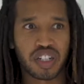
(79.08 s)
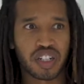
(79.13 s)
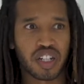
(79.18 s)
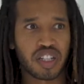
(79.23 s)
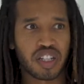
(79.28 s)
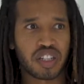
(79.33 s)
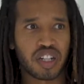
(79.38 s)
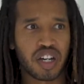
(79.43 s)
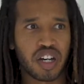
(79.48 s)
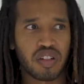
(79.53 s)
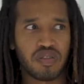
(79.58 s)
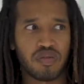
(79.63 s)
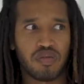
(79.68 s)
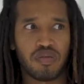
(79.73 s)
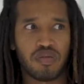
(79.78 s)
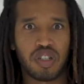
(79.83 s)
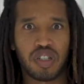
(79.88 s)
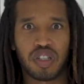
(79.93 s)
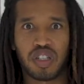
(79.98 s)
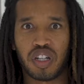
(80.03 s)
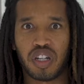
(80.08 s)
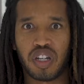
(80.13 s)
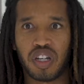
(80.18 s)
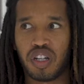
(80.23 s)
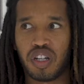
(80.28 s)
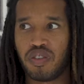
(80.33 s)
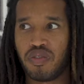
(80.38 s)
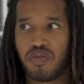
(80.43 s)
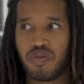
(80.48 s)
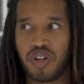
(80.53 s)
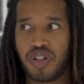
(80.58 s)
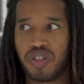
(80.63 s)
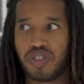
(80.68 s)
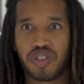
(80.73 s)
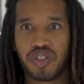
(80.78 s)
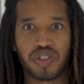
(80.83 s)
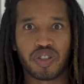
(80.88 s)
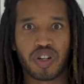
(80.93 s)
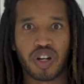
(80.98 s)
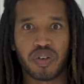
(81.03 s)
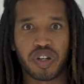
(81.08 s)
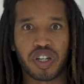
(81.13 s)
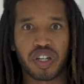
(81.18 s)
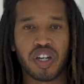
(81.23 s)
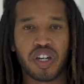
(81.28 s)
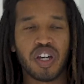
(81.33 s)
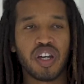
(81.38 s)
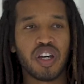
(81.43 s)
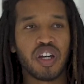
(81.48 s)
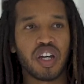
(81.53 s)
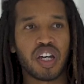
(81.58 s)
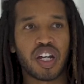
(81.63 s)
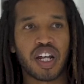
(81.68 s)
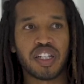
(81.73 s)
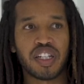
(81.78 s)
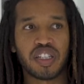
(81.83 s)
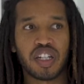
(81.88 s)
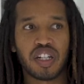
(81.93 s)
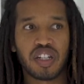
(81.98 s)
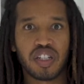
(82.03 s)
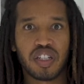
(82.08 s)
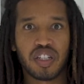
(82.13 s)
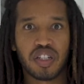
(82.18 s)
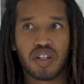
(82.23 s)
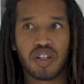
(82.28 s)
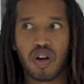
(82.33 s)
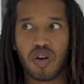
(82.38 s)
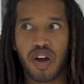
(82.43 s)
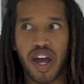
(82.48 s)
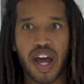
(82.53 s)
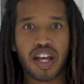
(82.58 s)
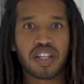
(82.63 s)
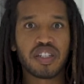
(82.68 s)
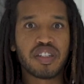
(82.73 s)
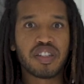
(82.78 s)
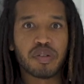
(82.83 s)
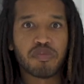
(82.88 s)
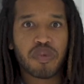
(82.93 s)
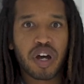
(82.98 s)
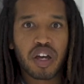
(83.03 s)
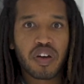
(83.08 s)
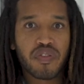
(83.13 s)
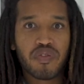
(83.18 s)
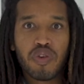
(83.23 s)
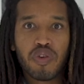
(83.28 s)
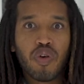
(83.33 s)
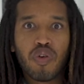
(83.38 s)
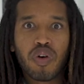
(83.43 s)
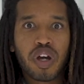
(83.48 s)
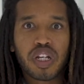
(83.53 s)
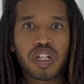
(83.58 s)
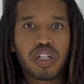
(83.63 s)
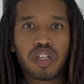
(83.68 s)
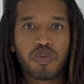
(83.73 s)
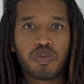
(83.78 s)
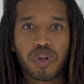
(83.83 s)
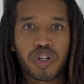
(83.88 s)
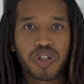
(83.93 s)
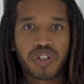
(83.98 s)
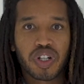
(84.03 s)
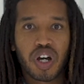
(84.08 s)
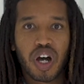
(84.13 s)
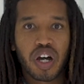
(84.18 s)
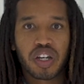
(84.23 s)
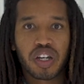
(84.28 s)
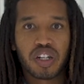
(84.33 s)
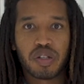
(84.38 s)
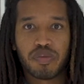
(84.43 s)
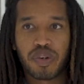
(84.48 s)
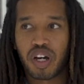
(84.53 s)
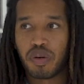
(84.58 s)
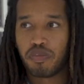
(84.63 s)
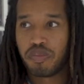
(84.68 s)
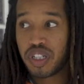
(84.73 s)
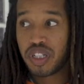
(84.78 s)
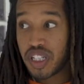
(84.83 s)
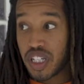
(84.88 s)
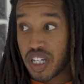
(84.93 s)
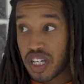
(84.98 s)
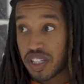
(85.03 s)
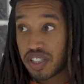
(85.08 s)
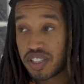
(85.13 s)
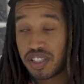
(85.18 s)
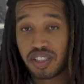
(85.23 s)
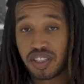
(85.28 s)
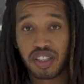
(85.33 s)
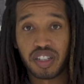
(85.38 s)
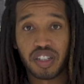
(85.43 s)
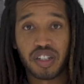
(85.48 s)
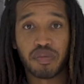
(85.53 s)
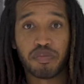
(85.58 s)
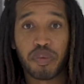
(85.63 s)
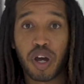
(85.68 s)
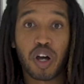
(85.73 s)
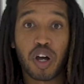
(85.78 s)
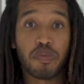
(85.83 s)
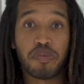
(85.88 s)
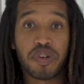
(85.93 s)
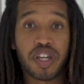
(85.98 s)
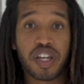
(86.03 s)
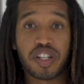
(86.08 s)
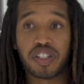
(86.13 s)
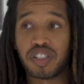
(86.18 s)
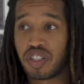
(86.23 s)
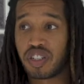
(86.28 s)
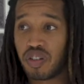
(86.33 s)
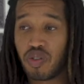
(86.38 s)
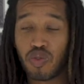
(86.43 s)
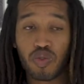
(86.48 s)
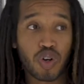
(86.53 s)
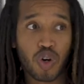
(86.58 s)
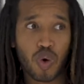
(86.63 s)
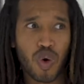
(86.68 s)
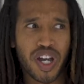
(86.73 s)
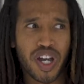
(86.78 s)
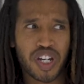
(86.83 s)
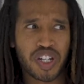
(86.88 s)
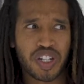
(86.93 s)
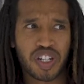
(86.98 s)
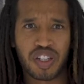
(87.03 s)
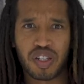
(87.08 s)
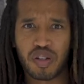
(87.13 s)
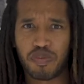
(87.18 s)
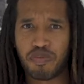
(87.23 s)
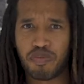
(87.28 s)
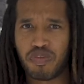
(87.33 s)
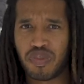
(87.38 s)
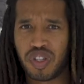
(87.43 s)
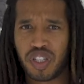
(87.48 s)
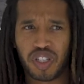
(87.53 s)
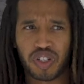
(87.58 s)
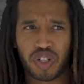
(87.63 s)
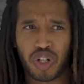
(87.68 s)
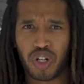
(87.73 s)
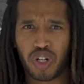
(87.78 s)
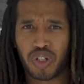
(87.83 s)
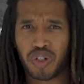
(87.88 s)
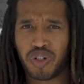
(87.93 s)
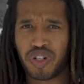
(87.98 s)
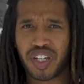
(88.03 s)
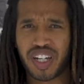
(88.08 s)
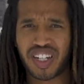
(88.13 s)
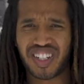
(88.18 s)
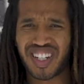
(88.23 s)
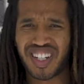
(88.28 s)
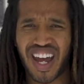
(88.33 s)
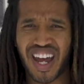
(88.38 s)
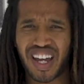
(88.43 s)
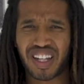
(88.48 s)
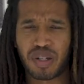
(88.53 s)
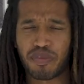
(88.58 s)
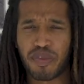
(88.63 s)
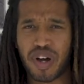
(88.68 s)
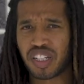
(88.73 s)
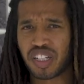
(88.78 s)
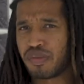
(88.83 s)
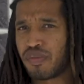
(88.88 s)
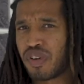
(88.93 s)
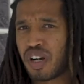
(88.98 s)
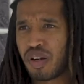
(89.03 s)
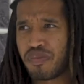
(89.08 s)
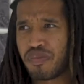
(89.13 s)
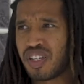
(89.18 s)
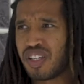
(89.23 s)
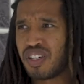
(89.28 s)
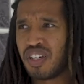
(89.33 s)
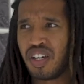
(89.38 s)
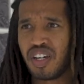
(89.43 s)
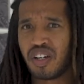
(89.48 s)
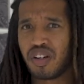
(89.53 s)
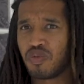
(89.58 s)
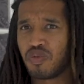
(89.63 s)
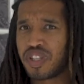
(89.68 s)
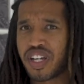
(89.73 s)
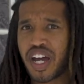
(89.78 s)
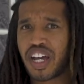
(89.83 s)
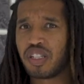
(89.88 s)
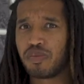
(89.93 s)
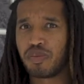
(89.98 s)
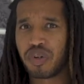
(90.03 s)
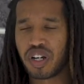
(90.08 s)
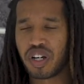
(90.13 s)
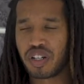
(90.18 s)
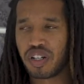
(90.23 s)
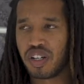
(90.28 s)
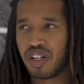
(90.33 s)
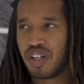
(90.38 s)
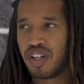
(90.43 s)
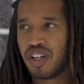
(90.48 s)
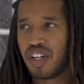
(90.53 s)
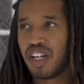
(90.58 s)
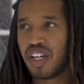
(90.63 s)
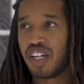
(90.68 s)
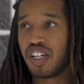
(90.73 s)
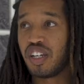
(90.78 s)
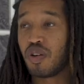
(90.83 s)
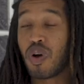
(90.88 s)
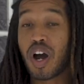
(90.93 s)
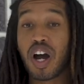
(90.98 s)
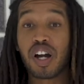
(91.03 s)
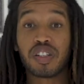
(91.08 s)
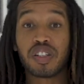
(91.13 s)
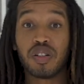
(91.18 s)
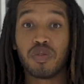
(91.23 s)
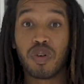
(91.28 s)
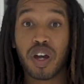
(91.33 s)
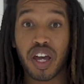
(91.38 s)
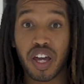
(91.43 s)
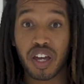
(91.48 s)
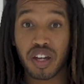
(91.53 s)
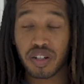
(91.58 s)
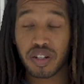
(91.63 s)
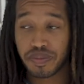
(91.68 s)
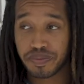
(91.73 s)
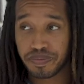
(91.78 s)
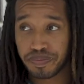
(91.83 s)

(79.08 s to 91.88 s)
I thought, what the hell? Where is this going? And I said, "Go ask them. I have no idea what you're talking about. Please, by all means, go and question the clerk at Jack in the Box about me with iceberg." He walked away